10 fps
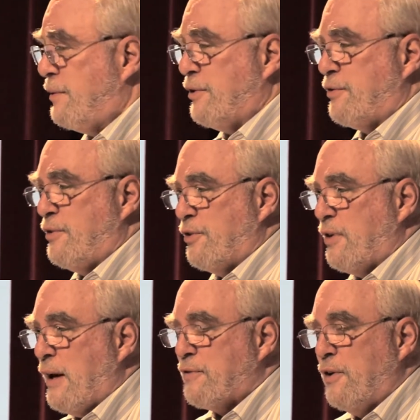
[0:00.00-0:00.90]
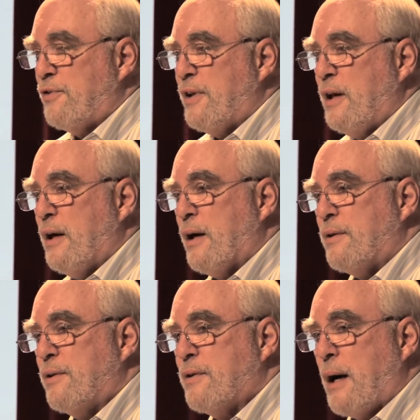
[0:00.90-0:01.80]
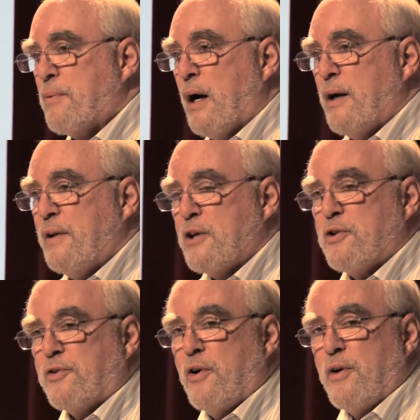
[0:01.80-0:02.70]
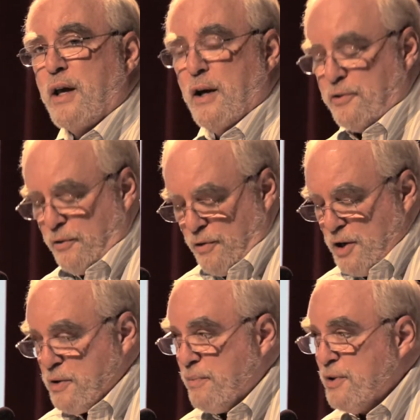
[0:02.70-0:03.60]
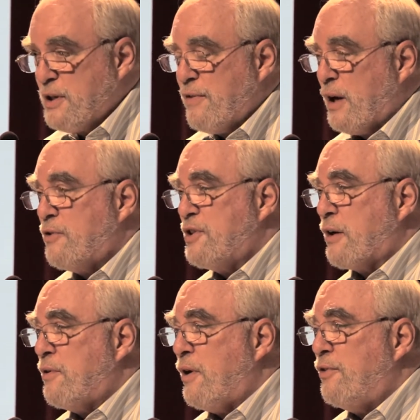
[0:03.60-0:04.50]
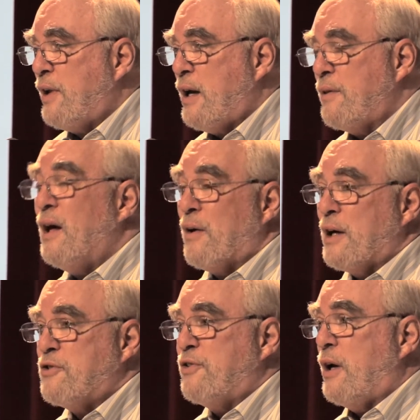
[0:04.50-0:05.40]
just left as the top guy in the National Security Council for Asia-Pacific, Undersecretary of State, no, actually